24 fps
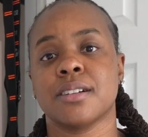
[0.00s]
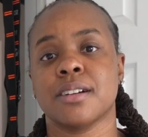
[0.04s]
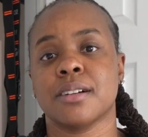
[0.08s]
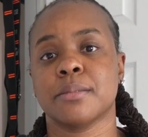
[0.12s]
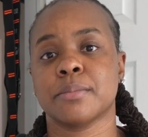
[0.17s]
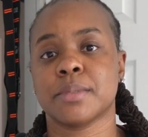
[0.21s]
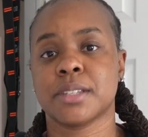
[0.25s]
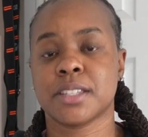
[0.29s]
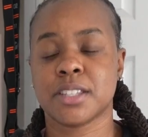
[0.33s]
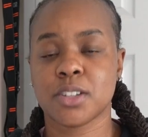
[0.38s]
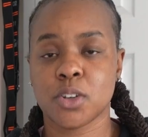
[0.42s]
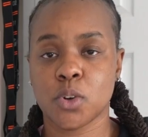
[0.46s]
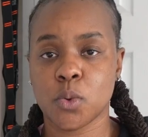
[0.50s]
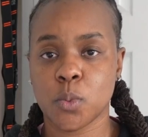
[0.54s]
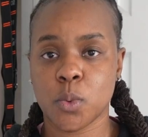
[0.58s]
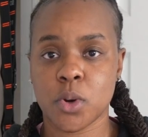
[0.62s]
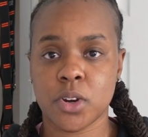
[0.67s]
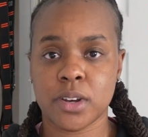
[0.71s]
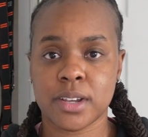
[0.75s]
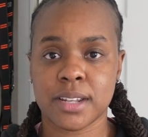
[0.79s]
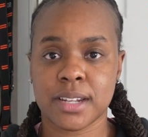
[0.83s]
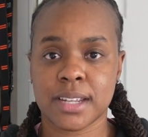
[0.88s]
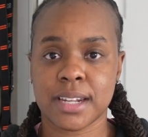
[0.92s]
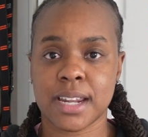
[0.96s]
I'm still
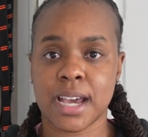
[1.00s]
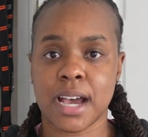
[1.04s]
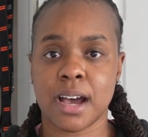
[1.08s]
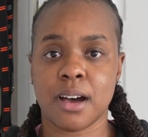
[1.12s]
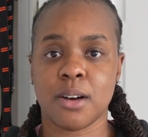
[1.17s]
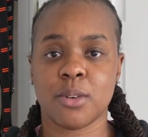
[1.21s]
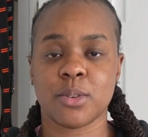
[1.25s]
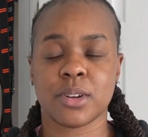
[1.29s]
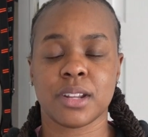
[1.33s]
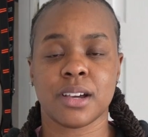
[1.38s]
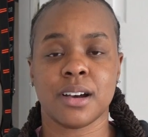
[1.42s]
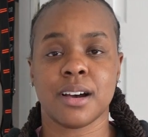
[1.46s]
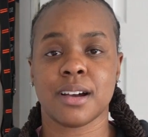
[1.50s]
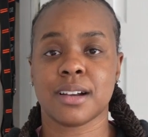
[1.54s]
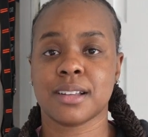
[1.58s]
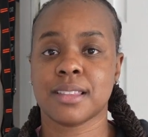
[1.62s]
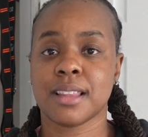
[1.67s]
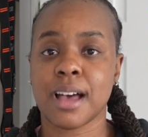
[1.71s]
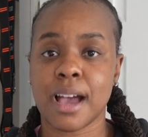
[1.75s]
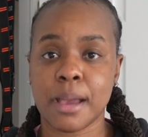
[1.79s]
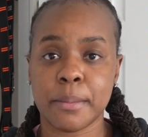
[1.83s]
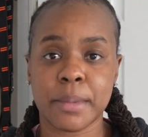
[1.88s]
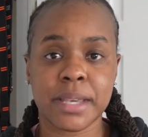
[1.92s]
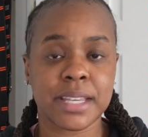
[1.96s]
working it out.
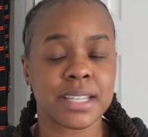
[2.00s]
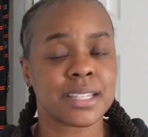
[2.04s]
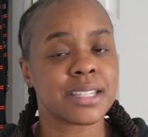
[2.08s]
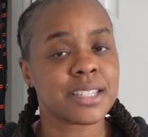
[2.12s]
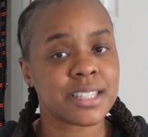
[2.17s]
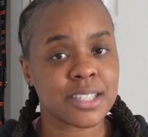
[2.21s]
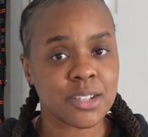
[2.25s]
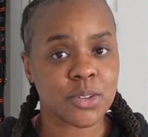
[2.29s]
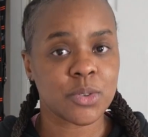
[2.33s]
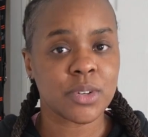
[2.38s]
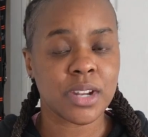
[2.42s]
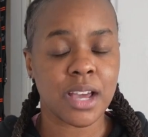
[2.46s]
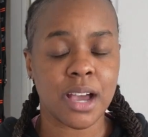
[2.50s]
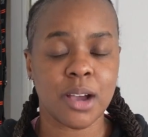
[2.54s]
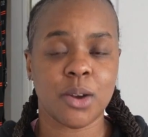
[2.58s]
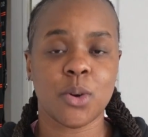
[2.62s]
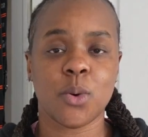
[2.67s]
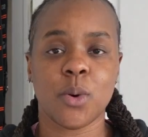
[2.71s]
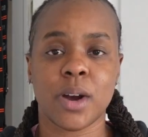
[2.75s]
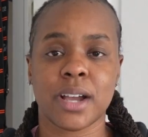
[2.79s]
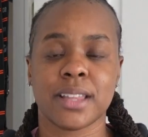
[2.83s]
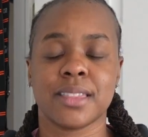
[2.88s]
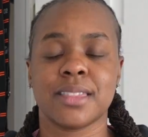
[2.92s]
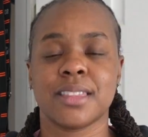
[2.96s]
Climbing is still not
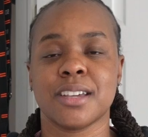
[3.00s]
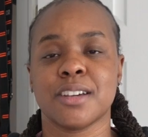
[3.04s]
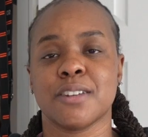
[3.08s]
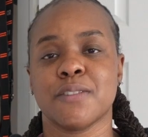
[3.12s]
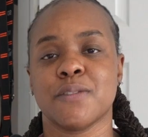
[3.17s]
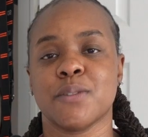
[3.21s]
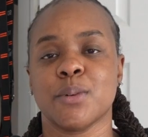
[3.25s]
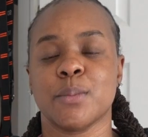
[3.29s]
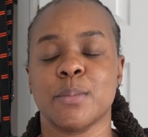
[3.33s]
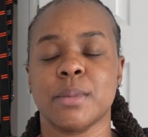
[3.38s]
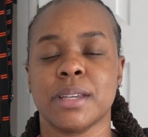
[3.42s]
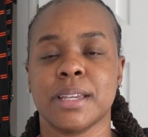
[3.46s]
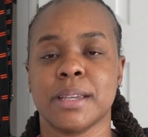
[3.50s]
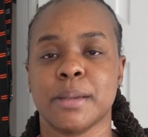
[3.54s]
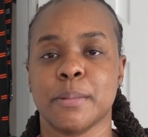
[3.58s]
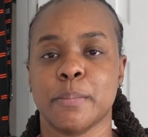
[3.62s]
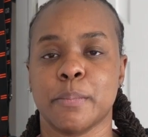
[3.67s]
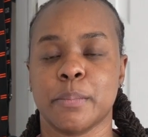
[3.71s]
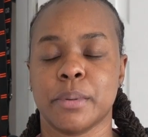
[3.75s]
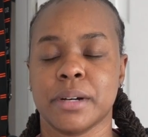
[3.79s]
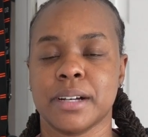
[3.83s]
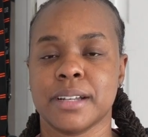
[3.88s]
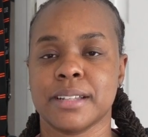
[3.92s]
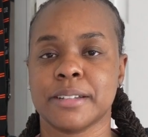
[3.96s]
quite there for me,
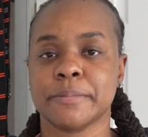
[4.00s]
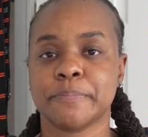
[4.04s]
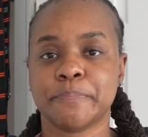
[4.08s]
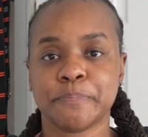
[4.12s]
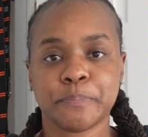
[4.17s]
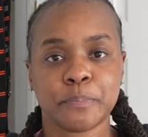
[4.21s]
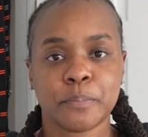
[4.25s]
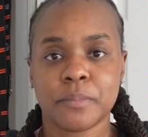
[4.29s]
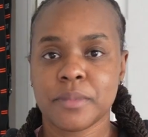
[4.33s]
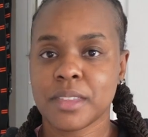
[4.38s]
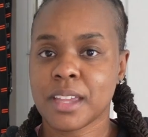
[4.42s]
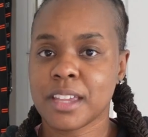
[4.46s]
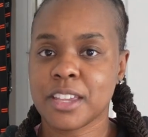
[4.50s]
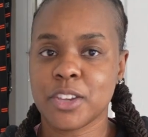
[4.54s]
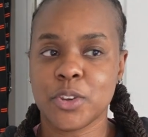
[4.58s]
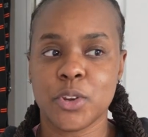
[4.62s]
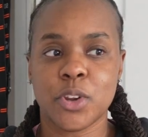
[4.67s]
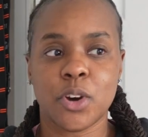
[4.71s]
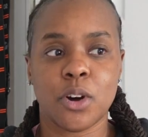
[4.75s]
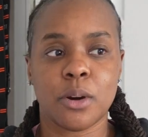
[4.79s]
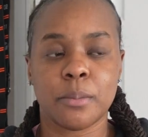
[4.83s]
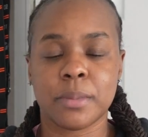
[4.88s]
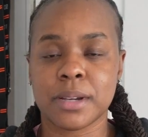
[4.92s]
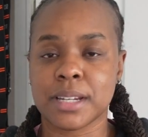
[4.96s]
but you
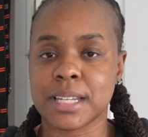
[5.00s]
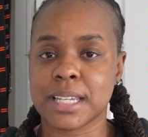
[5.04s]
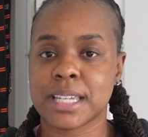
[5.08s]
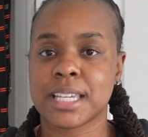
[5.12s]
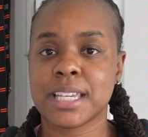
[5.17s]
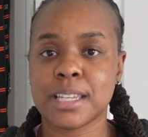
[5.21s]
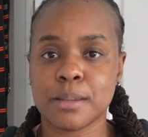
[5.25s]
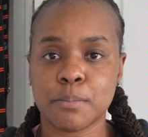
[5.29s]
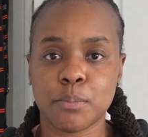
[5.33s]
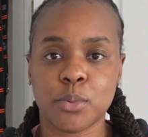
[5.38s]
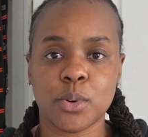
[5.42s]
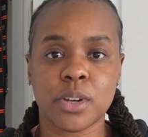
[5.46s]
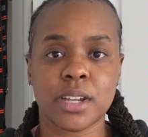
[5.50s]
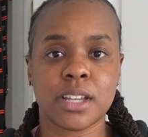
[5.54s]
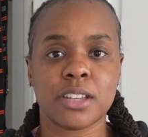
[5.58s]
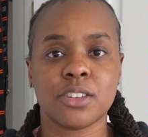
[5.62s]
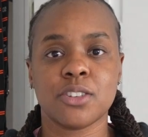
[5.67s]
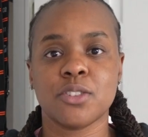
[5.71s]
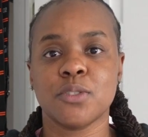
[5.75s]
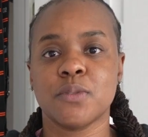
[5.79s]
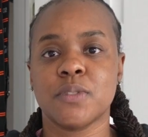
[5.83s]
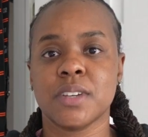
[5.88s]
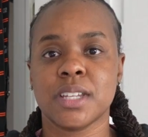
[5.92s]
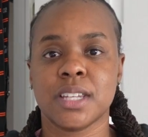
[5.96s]
know, I'm gonna keep bringing
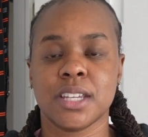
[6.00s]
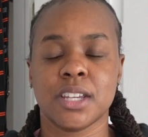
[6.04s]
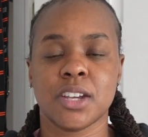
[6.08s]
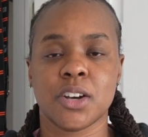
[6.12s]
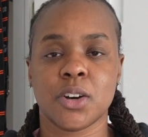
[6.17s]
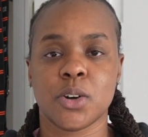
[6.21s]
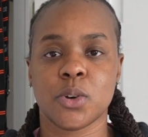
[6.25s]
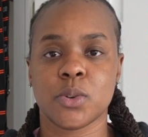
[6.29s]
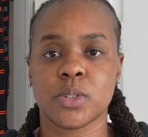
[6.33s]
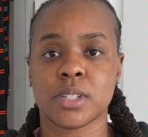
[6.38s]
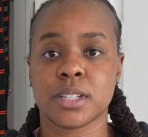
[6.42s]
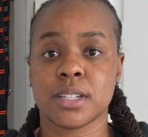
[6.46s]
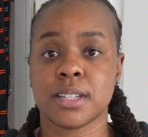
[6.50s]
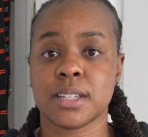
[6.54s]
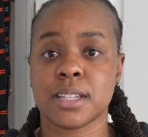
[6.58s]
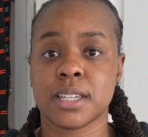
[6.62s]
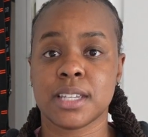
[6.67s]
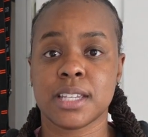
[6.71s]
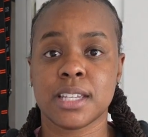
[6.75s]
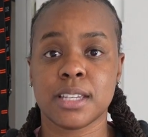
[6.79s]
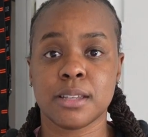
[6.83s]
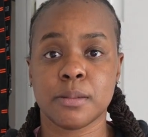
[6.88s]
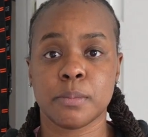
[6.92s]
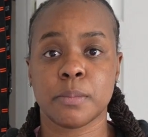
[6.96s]
you videos, gonna
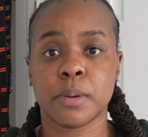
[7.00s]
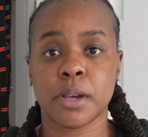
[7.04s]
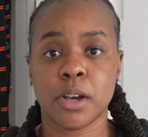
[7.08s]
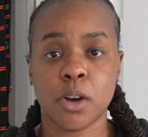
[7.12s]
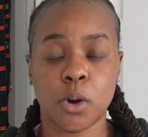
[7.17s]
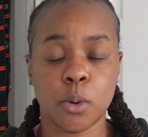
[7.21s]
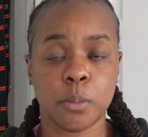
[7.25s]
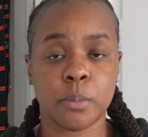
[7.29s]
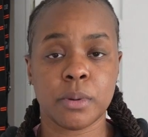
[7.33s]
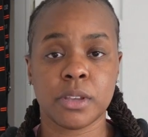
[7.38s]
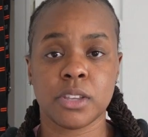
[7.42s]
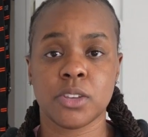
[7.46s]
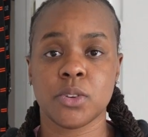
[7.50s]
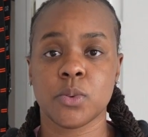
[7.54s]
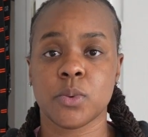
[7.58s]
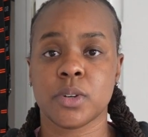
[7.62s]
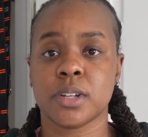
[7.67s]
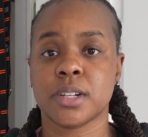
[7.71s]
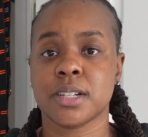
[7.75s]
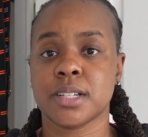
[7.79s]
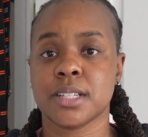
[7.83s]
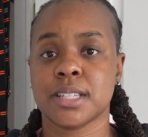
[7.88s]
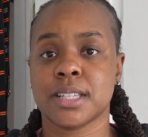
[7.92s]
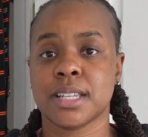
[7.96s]
keep helping you
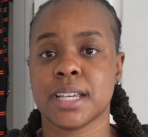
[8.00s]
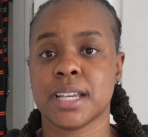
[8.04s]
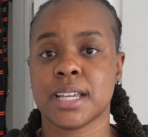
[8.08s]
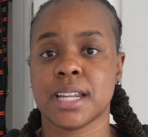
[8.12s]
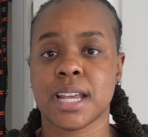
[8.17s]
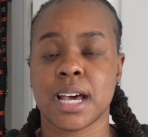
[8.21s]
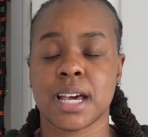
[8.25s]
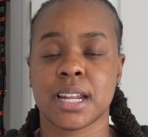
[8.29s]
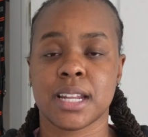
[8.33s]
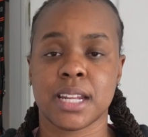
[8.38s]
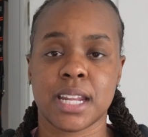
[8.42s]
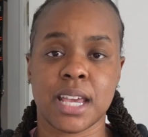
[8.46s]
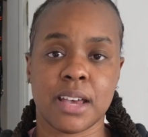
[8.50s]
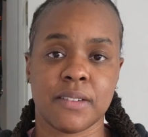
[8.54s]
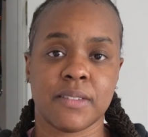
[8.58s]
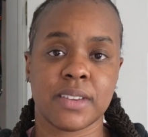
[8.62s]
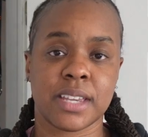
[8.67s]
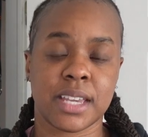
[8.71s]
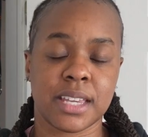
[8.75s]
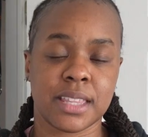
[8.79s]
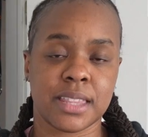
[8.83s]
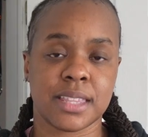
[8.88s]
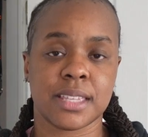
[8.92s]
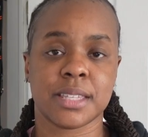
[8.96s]
understand how to
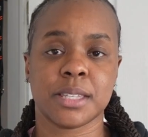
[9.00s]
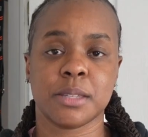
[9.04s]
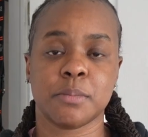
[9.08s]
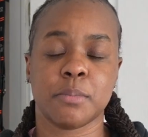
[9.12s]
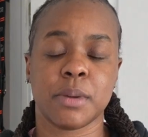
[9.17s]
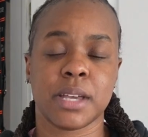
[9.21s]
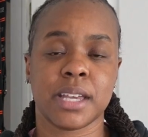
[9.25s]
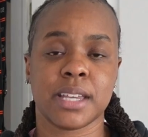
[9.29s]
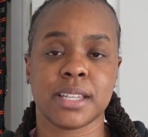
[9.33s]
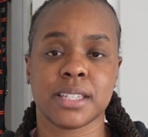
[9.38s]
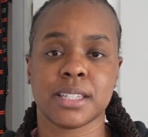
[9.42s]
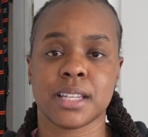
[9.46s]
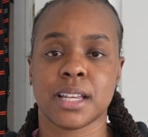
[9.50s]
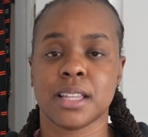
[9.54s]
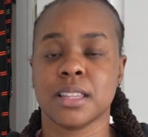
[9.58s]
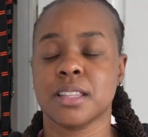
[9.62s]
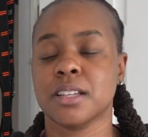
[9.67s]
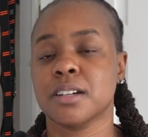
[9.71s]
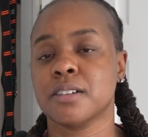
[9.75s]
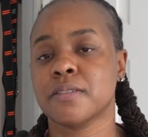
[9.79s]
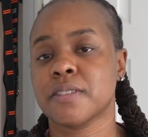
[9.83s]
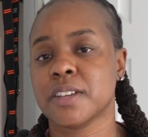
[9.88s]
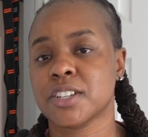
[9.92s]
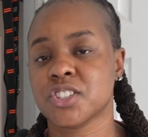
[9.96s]
navigate this space. I
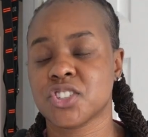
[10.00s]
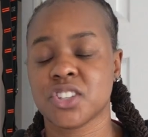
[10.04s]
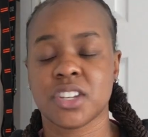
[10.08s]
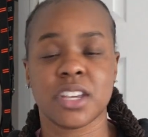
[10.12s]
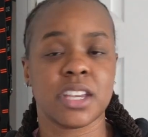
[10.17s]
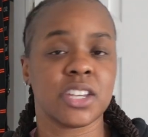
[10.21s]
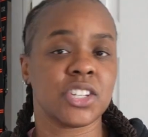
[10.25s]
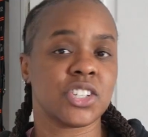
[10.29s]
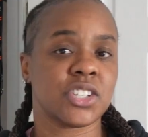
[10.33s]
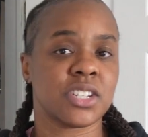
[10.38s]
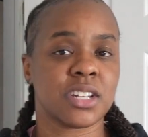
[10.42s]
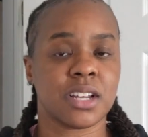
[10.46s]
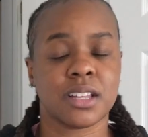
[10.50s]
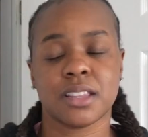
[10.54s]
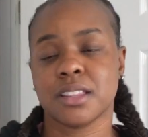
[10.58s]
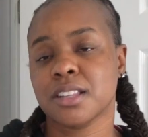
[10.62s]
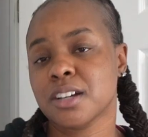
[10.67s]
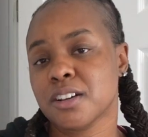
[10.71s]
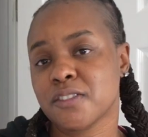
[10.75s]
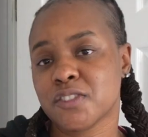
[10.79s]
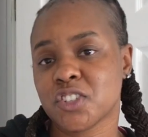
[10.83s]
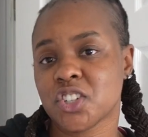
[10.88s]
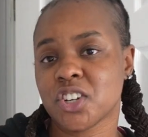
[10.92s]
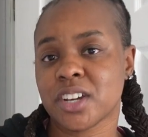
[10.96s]
love education, I
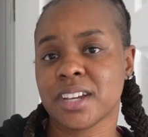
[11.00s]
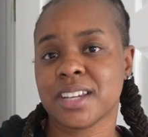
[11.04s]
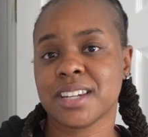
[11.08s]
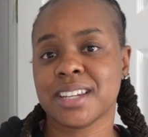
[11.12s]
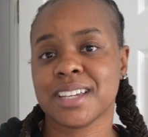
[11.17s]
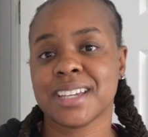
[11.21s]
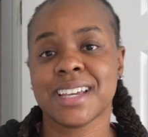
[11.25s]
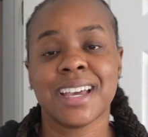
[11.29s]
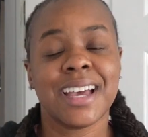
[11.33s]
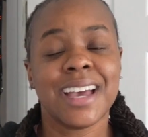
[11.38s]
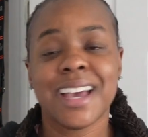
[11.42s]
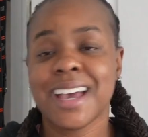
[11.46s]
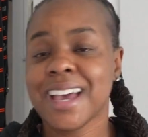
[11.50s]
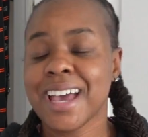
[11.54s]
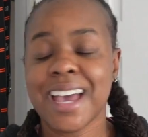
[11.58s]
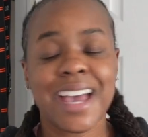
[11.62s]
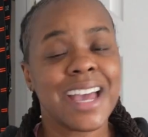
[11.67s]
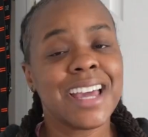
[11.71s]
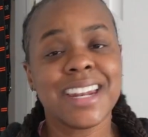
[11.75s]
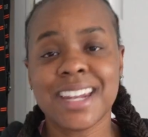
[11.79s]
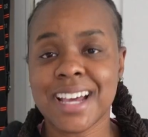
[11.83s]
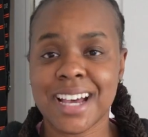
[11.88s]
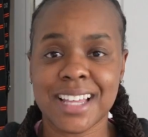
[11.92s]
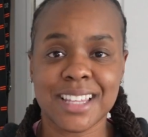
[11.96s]
love training,
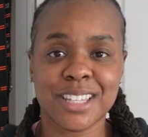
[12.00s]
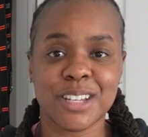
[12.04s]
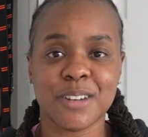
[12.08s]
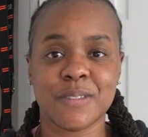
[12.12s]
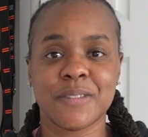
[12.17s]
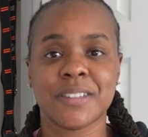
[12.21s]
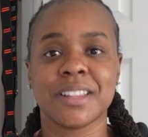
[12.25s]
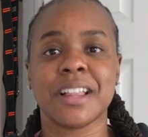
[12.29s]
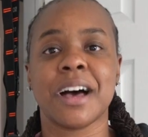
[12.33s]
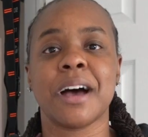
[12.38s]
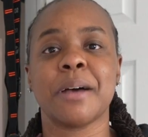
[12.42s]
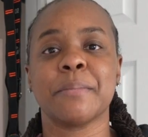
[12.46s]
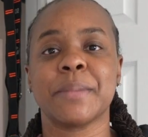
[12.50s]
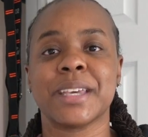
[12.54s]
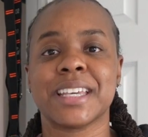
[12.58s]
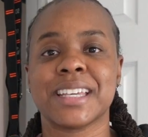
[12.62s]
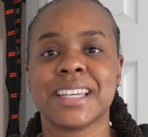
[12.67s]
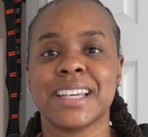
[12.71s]
and I love climbing.